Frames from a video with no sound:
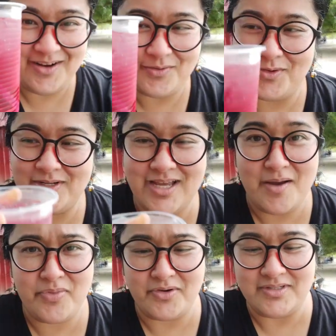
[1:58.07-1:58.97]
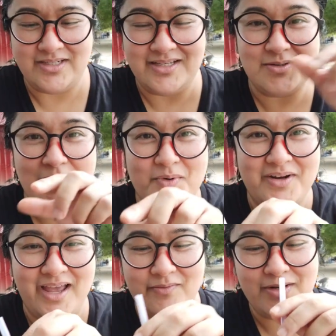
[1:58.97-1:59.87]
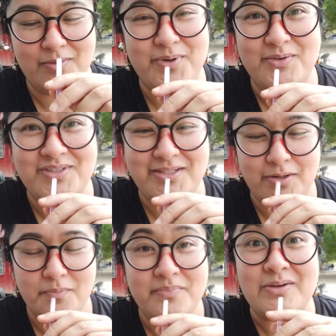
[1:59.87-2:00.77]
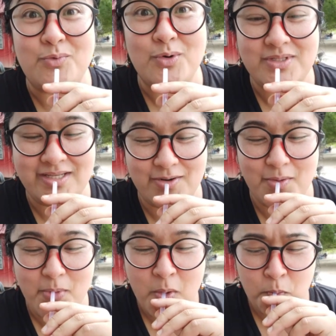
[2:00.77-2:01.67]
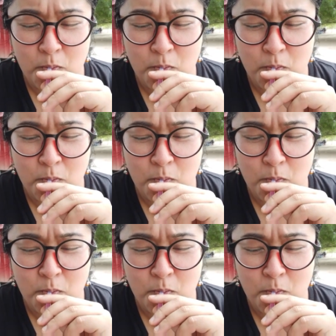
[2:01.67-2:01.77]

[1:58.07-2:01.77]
and of course I'm thirsty, so I'm gonna have a little bit of syrup, rose syrup,